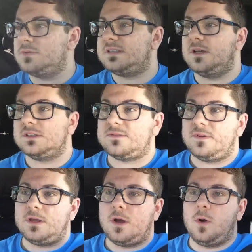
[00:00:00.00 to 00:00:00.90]
own sales
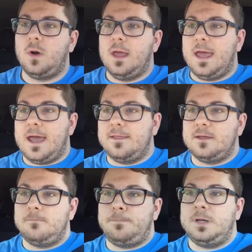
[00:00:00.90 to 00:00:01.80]
video and
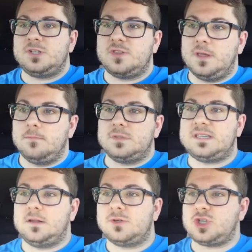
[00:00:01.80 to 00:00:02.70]
then send
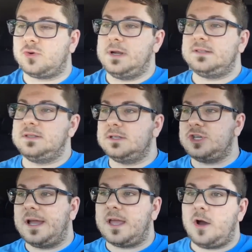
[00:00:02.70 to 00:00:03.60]
them straight to the
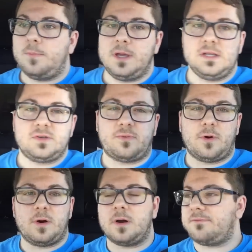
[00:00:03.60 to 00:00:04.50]
checkout page
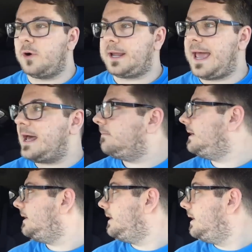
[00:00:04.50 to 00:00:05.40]
for
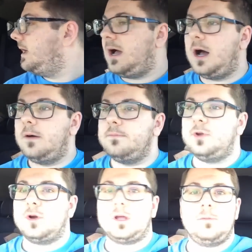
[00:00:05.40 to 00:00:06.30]
Academy,
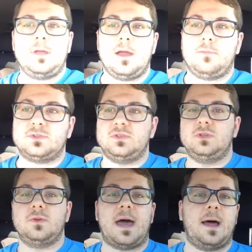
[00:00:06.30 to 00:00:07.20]
you're going to be able to
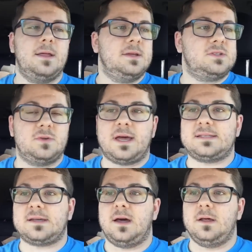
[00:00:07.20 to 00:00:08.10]
do that. So
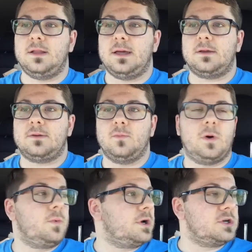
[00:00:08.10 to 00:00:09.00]
that's kind of like
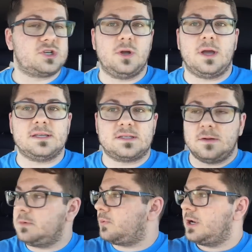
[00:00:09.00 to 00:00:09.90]
what we're going to show you guys. It's
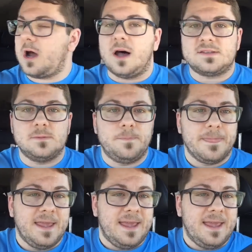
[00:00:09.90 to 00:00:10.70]
going to be pretty awesome.